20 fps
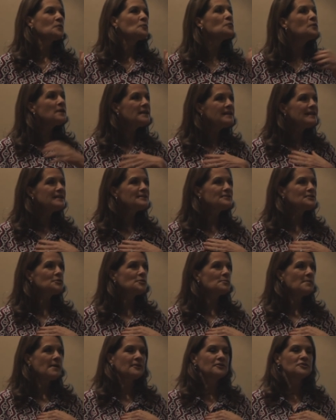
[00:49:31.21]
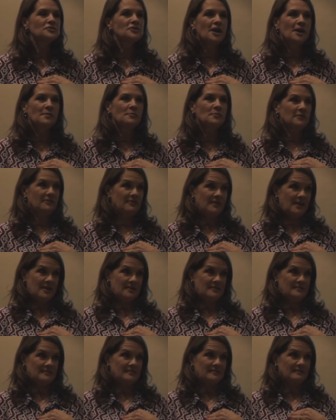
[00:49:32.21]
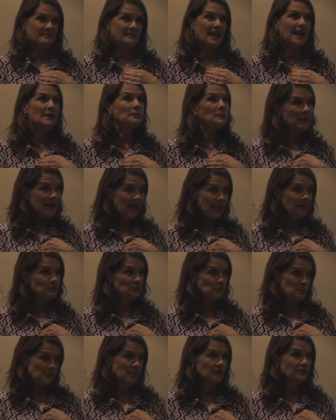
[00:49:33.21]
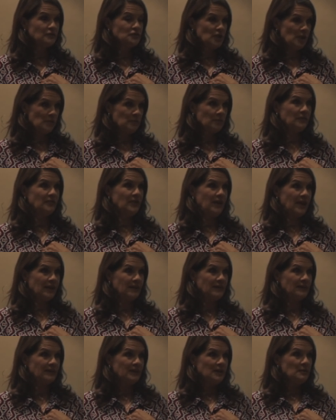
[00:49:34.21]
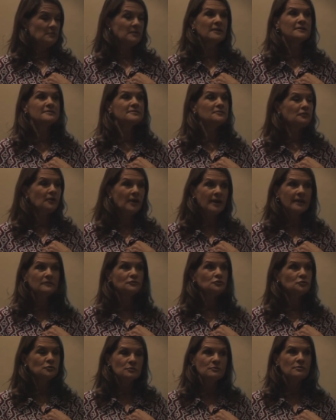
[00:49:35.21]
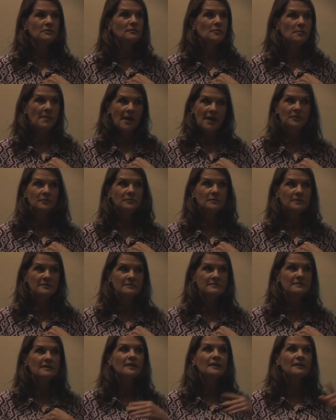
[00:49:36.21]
We need to do a better job with that. And we can do a better job with that because the frank truth of the matter is